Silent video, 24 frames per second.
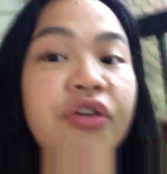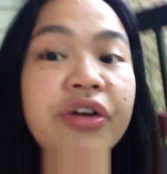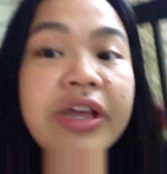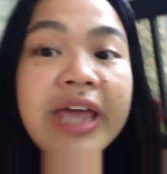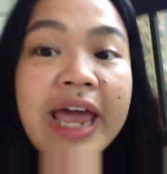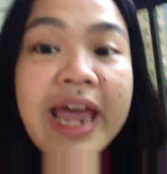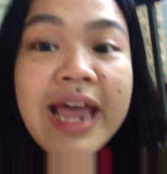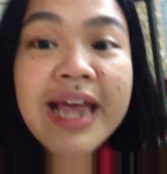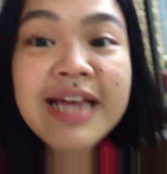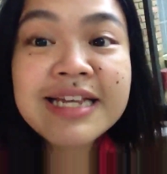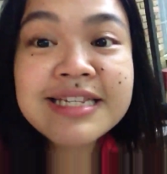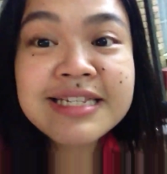
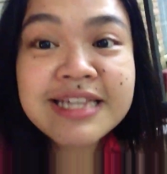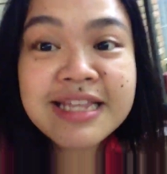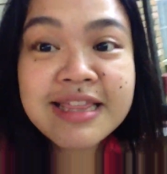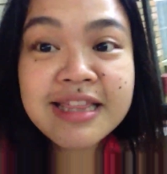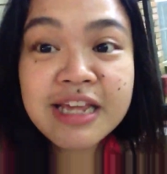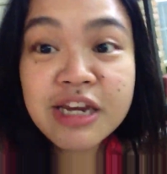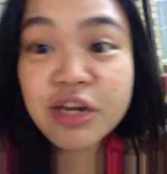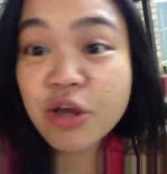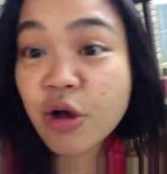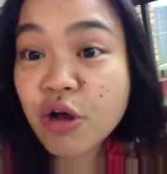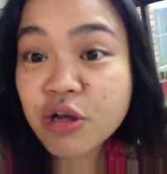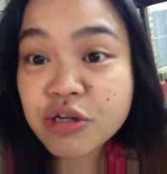case and
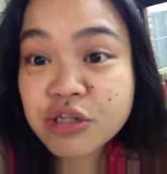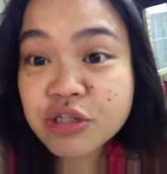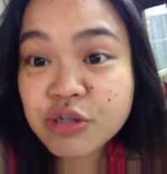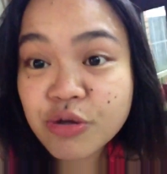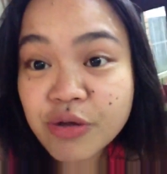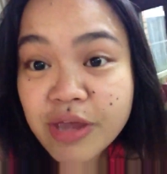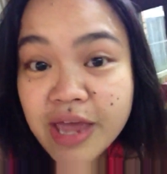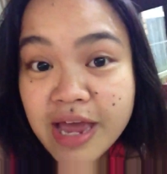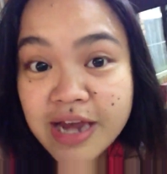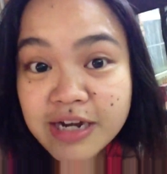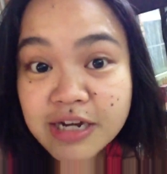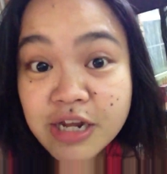then you also
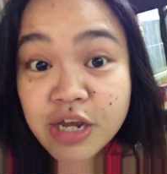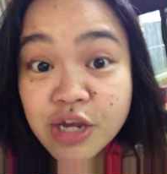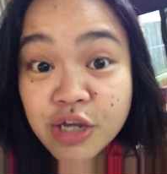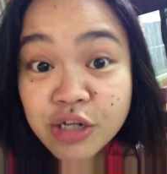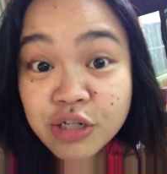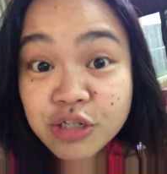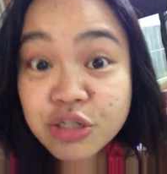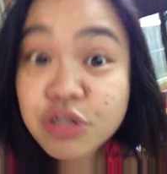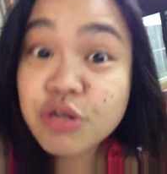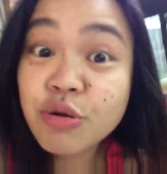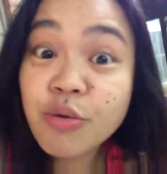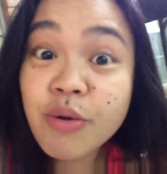get
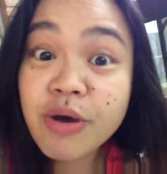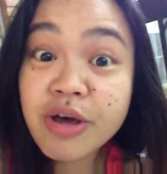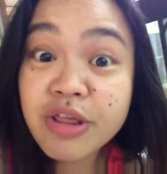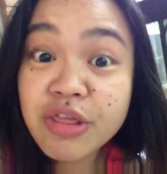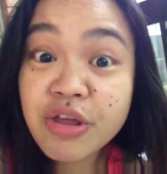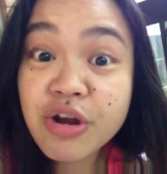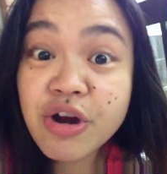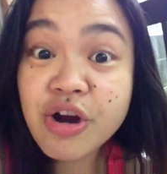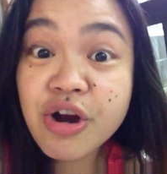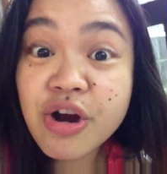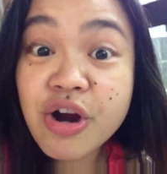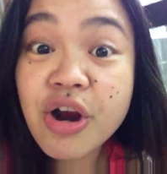2
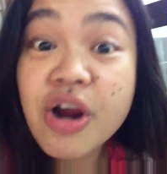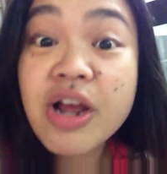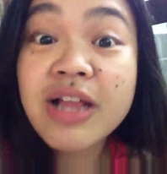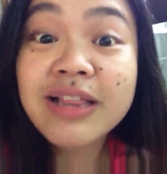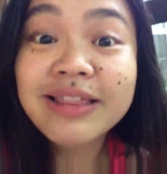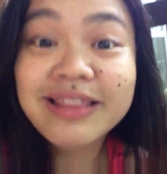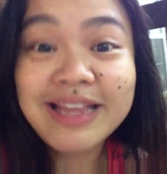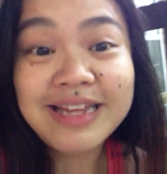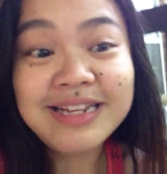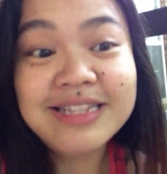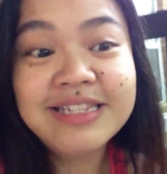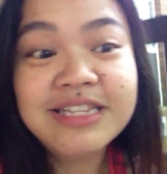other
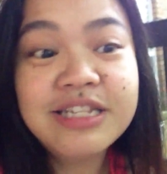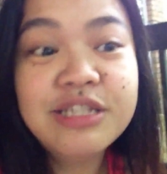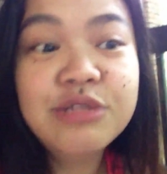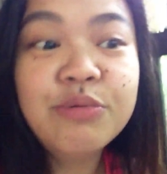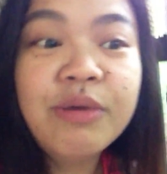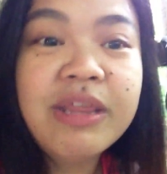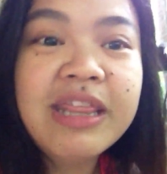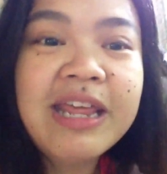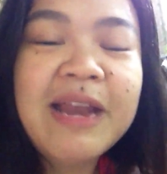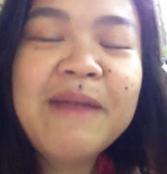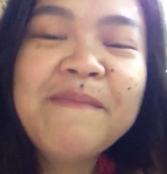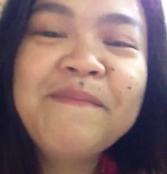lenses
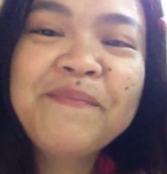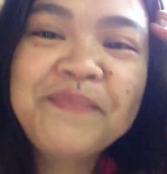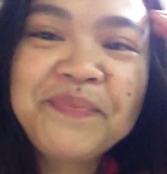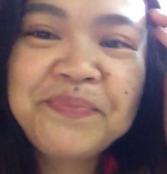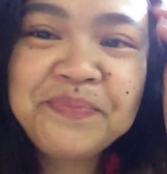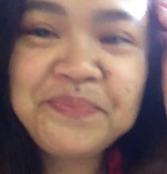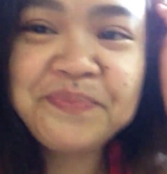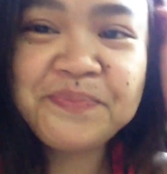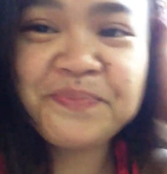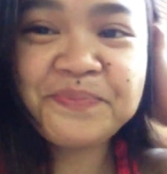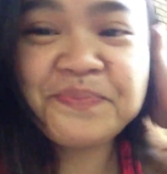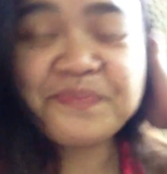with it.
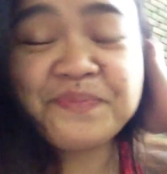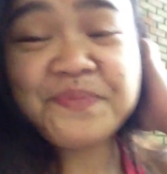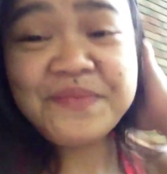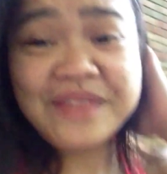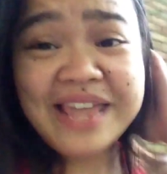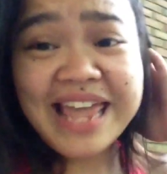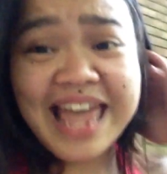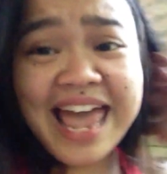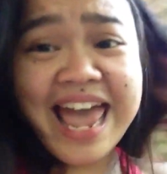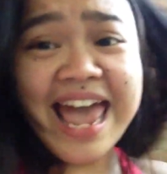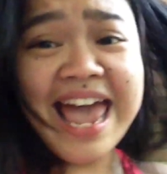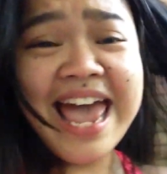
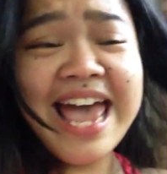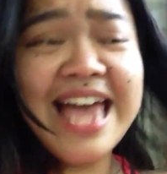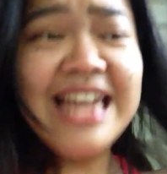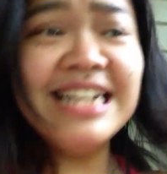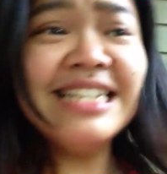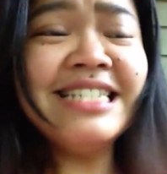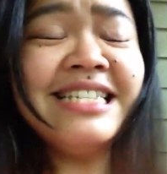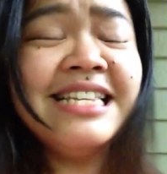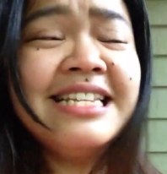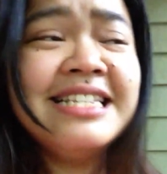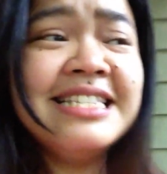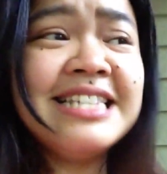And
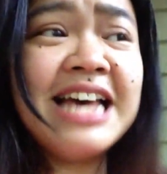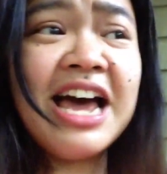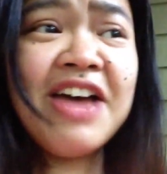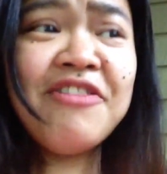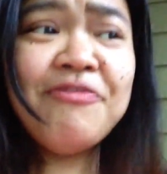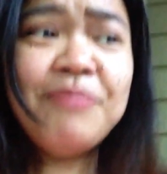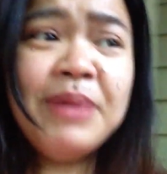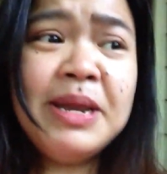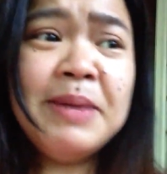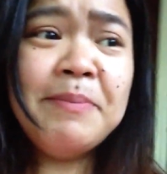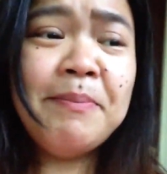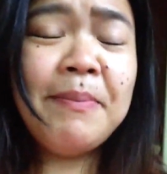since
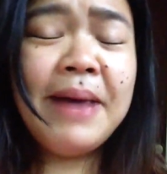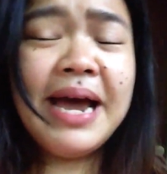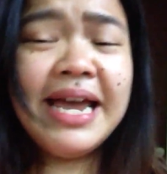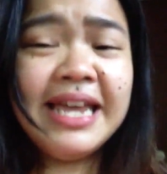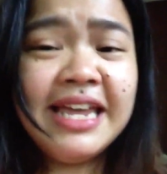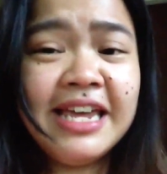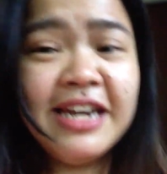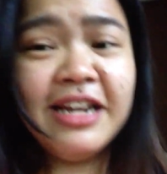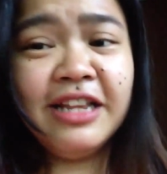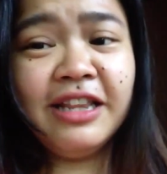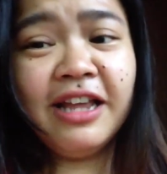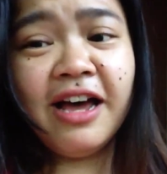I've been
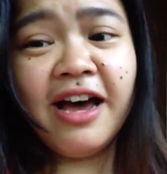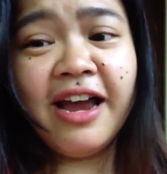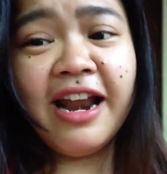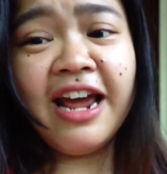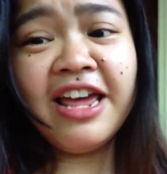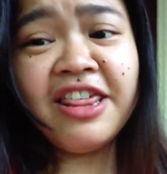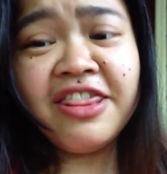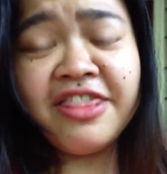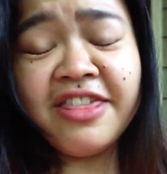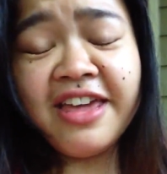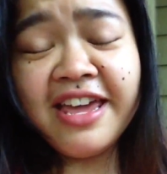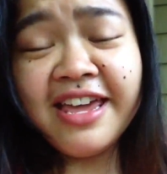biking a lot, I
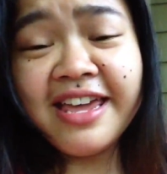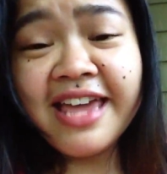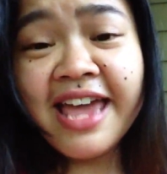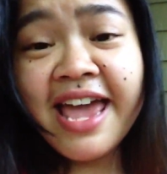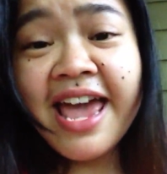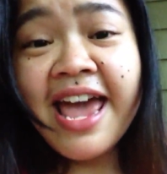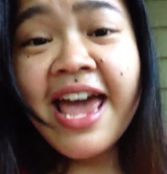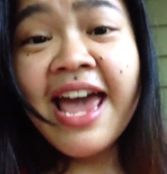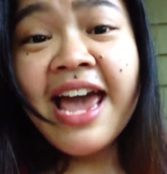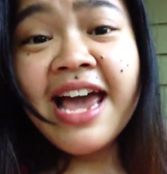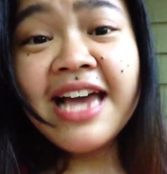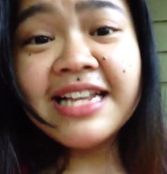think
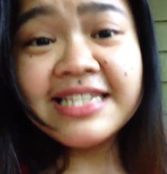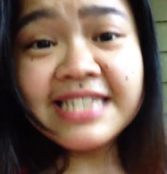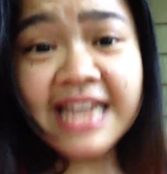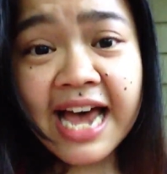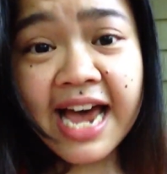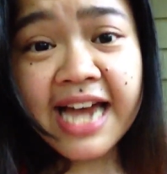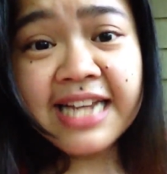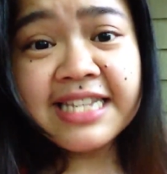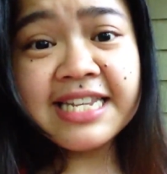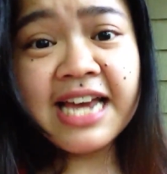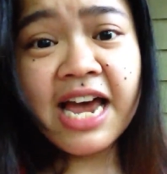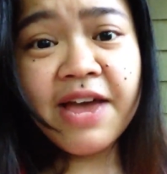it's
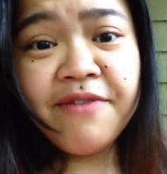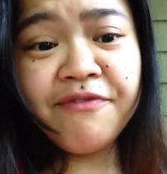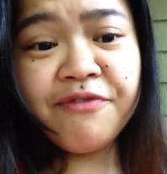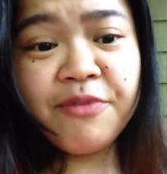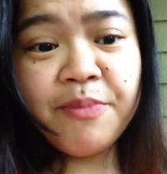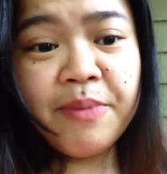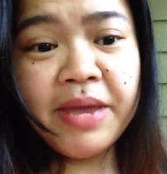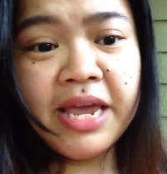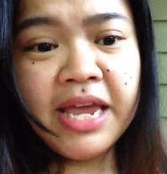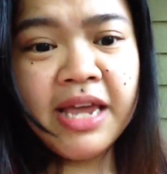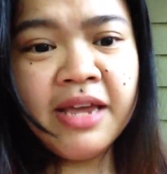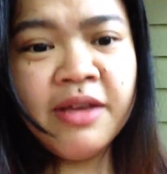high time for
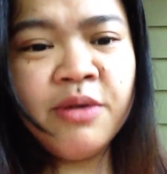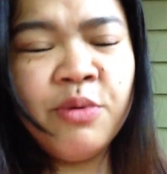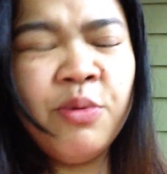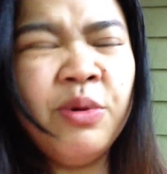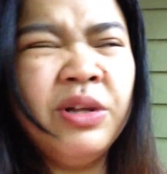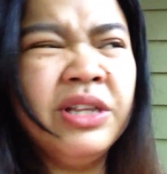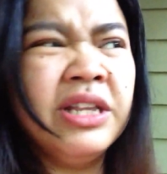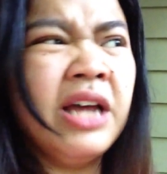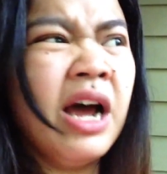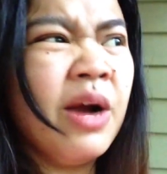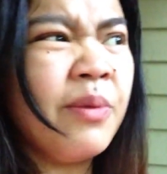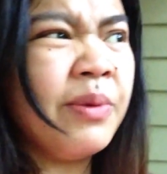me. Well,
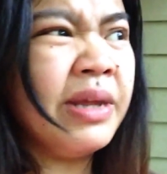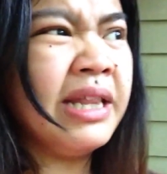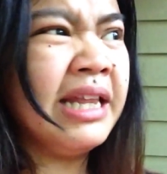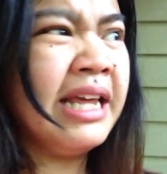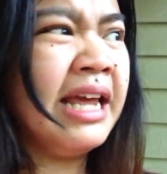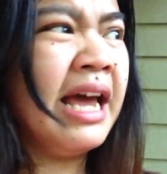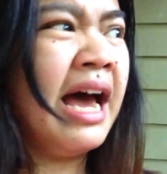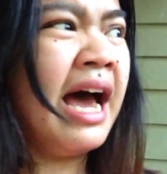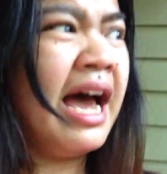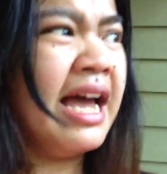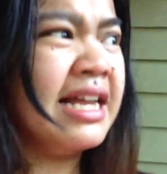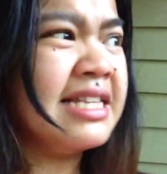not really
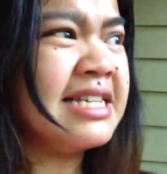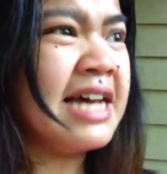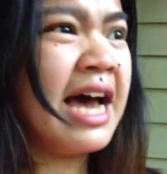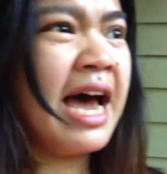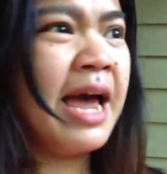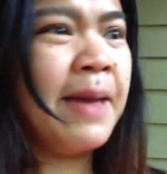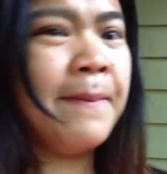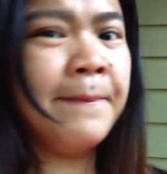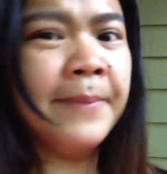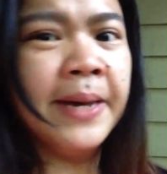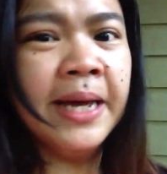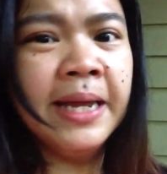high
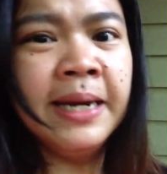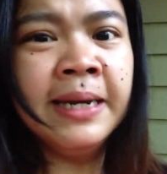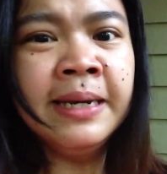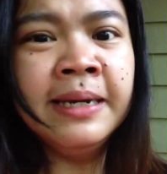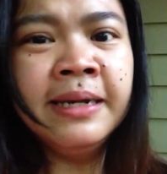time, but